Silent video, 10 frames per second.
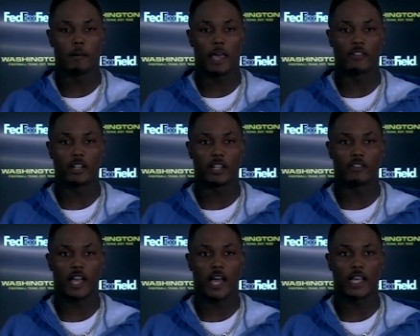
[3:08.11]
having
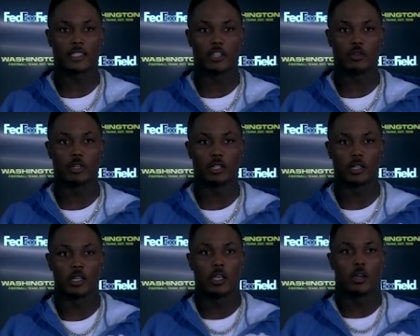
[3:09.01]
enough guys that you can
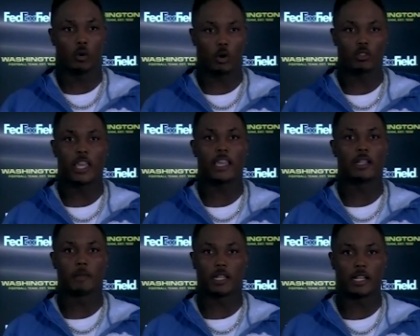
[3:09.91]
rotate
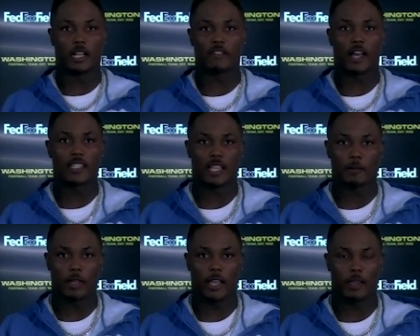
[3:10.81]
them and enough guys
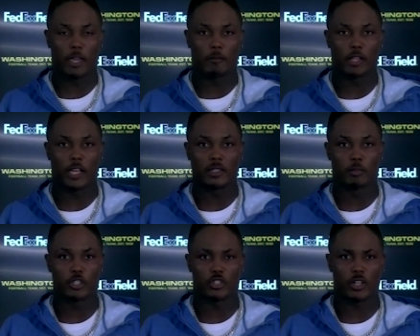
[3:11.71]
that can make plays and
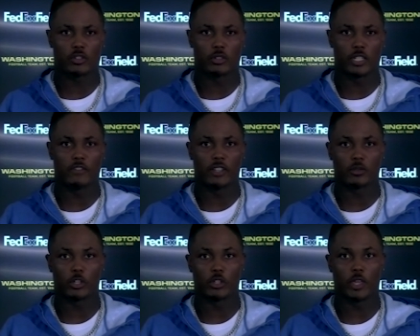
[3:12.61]
put stress on defense
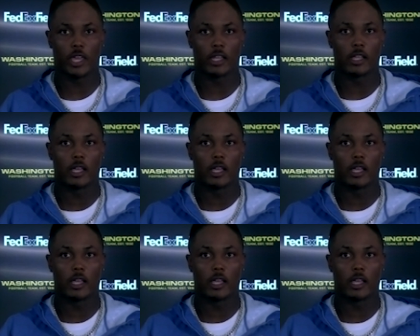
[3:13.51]
where you can't